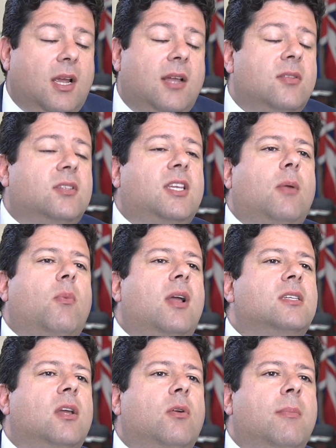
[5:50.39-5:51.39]
in the same way
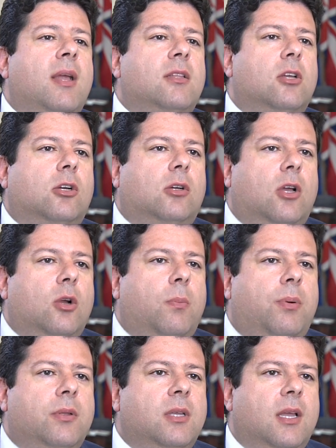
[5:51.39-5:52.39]
as I remain
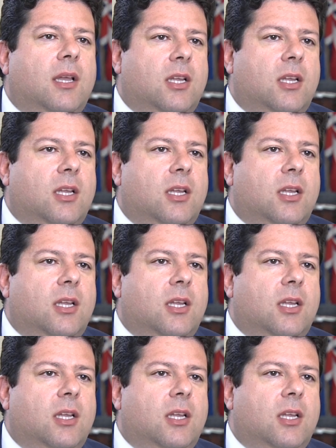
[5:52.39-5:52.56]
open